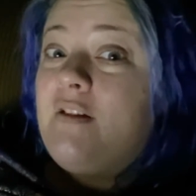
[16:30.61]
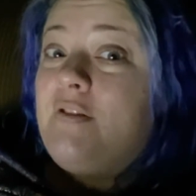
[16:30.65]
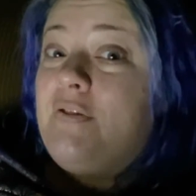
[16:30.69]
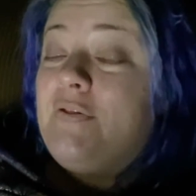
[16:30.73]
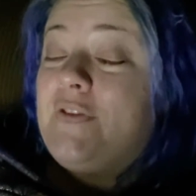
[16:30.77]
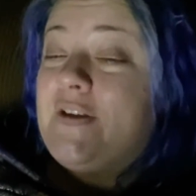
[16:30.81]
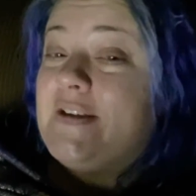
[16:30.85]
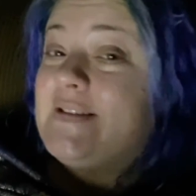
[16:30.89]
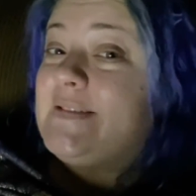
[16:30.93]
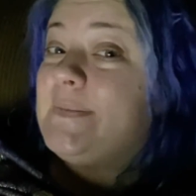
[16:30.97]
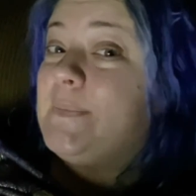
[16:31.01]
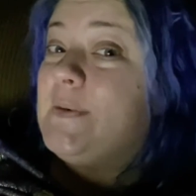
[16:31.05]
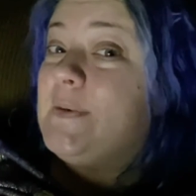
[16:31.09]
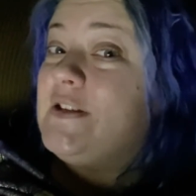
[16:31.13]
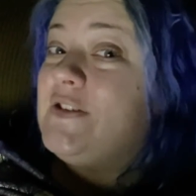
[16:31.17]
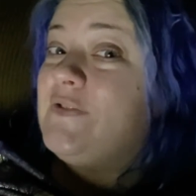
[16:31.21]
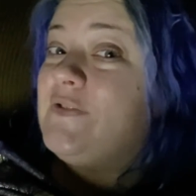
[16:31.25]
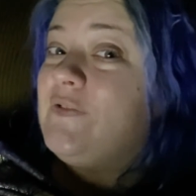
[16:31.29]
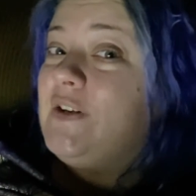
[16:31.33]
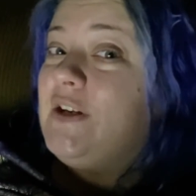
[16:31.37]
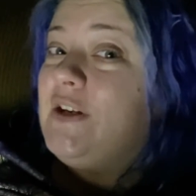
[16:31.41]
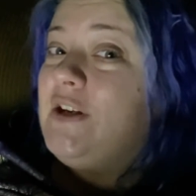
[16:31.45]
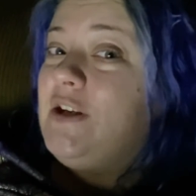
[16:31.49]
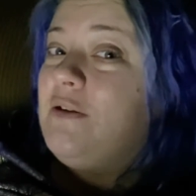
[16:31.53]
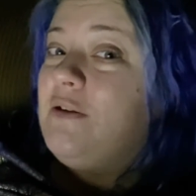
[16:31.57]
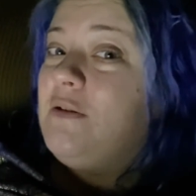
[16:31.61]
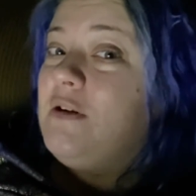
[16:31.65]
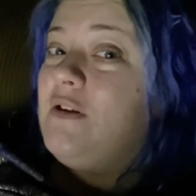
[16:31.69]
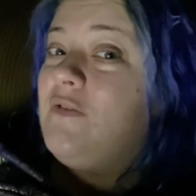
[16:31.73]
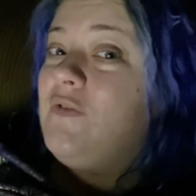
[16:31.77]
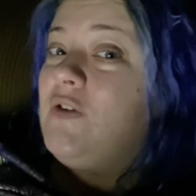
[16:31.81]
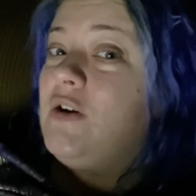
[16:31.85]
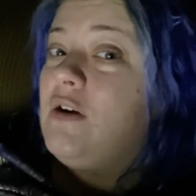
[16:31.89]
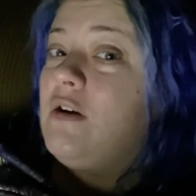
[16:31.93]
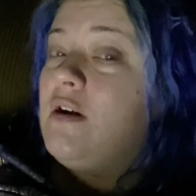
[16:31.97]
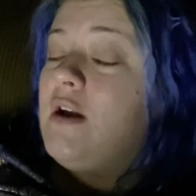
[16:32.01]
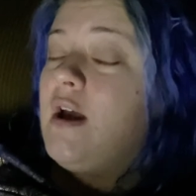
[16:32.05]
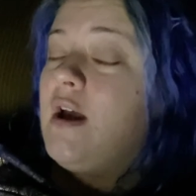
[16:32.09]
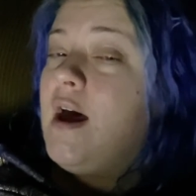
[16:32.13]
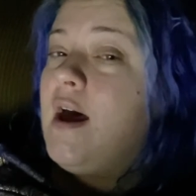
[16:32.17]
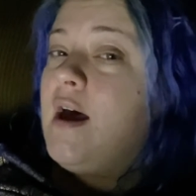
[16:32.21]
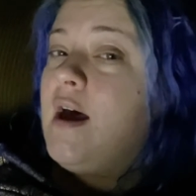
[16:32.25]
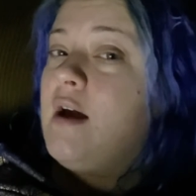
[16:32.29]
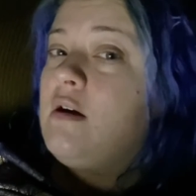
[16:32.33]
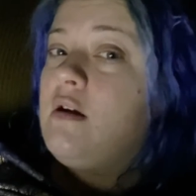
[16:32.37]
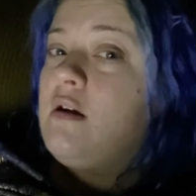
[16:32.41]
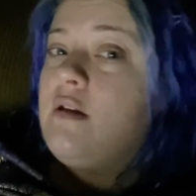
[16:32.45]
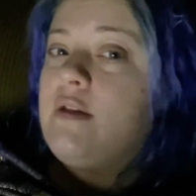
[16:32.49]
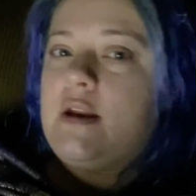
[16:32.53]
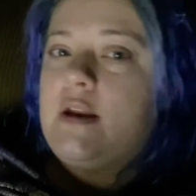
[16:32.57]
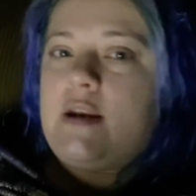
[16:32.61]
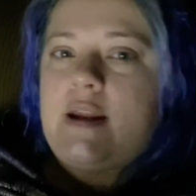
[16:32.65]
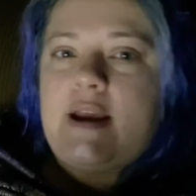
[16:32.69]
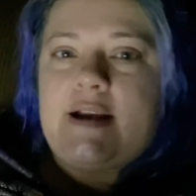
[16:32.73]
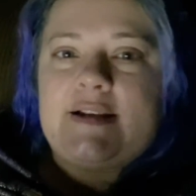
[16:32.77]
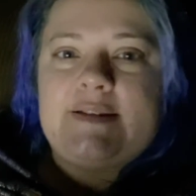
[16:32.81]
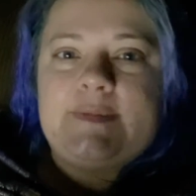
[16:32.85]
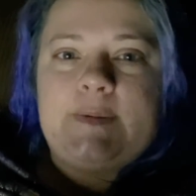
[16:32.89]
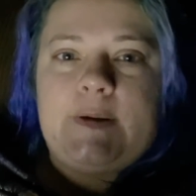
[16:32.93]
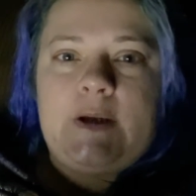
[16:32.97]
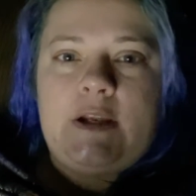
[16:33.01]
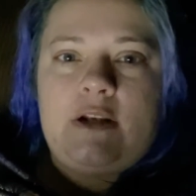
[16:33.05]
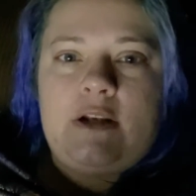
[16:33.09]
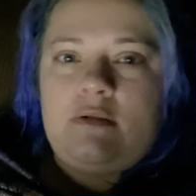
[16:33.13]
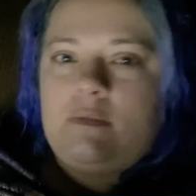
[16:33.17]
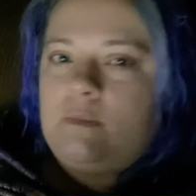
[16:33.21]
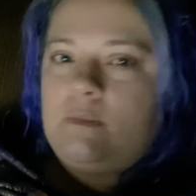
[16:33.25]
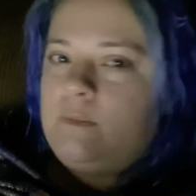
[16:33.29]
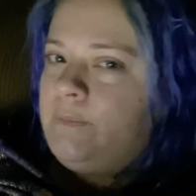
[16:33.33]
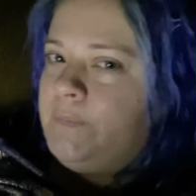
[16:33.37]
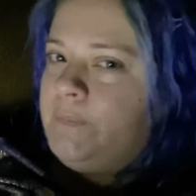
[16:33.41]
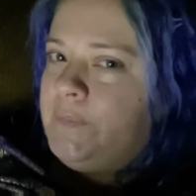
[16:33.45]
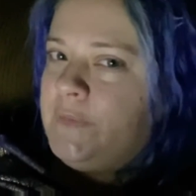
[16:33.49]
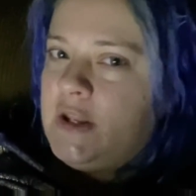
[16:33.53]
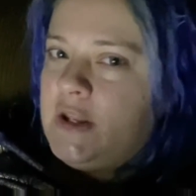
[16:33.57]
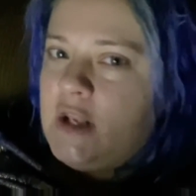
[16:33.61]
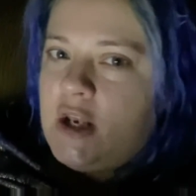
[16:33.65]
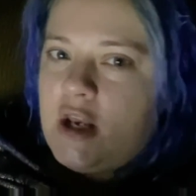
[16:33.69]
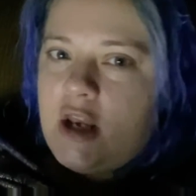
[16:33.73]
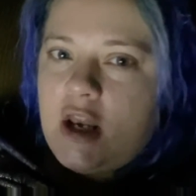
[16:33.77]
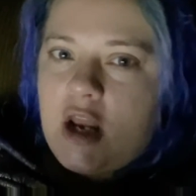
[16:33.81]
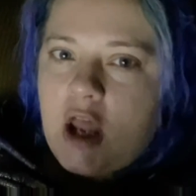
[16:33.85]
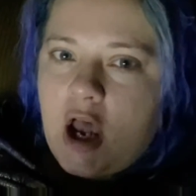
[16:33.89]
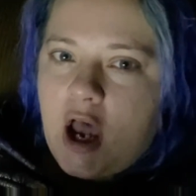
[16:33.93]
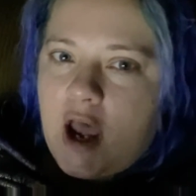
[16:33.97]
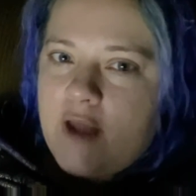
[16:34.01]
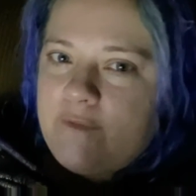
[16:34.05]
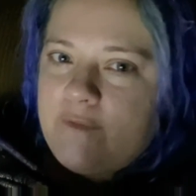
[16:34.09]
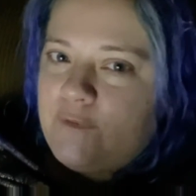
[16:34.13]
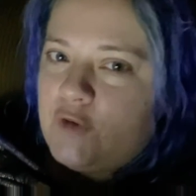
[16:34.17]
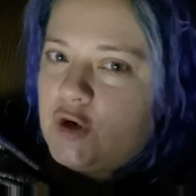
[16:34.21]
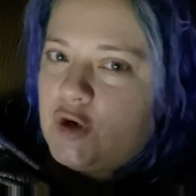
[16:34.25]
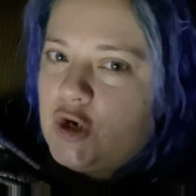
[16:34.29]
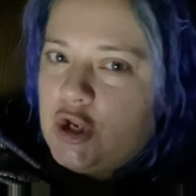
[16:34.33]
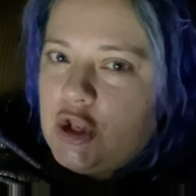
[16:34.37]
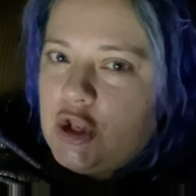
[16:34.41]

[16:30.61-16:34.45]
this one's for you if you're young. The next one, not for you.